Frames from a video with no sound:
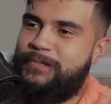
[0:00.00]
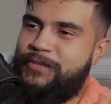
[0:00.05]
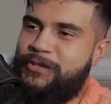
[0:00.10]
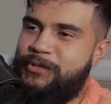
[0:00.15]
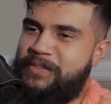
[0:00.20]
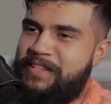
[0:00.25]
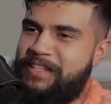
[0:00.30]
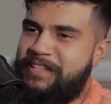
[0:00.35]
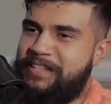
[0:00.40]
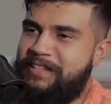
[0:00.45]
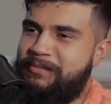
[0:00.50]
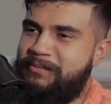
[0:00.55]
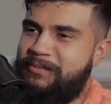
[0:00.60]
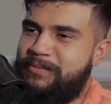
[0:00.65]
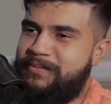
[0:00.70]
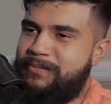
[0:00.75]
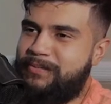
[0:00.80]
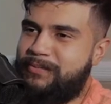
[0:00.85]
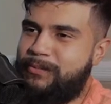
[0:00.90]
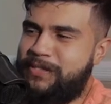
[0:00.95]
you think he
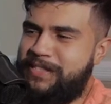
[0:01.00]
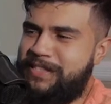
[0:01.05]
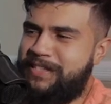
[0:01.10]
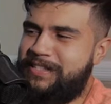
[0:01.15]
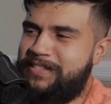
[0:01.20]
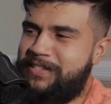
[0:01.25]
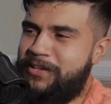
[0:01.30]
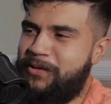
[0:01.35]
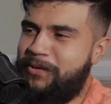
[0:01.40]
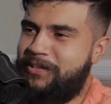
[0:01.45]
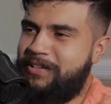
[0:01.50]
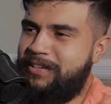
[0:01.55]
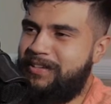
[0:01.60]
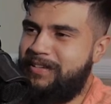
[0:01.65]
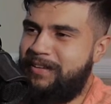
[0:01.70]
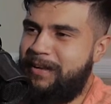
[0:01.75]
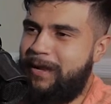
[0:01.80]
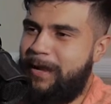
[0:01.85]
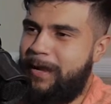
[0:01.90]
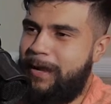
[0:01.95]
was he a stoner?
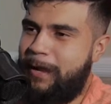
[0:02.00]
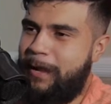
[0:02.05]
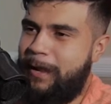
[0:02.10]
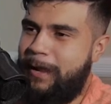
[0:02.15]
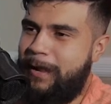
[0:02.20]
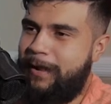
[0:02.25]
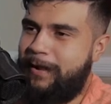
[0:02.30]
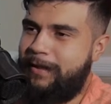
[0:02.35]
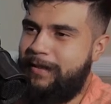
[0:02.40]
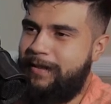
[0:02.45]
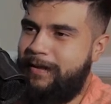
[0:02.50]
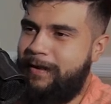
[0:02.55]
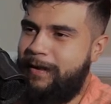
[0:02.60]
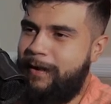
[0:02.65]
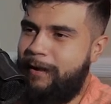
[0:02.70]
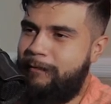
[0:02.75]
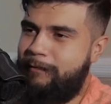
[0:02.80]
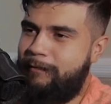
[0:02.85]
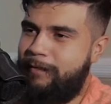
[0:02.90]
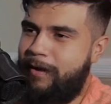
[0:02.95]

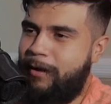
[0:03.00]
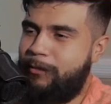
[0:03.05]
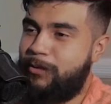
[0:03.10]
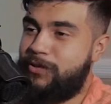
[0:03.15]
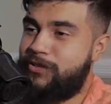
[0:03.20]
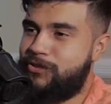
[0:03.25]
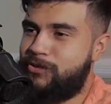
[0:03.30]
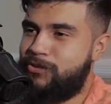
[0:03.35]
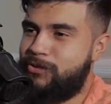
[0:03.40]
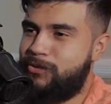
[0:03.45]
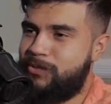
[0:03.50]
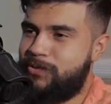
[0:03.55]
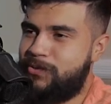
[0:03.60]
I would assume